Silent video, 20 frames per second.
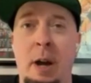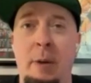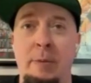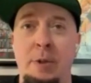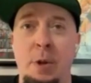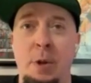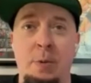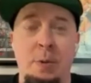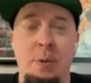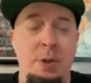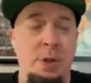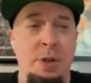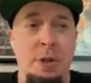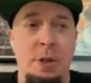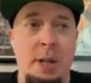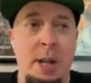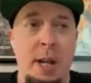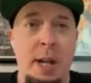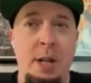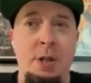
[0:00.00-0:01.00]
I was always
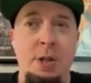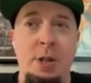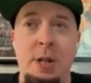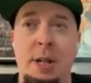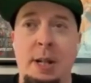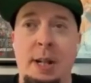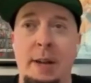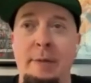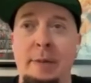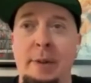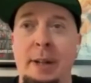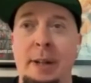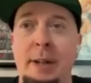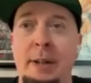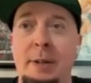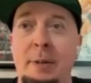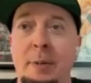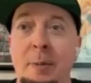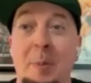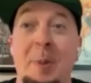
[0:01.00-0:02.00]
just KG Kevin
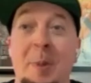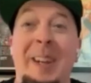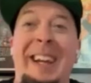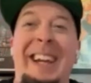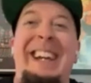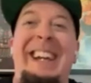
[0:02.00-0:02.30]
Gill,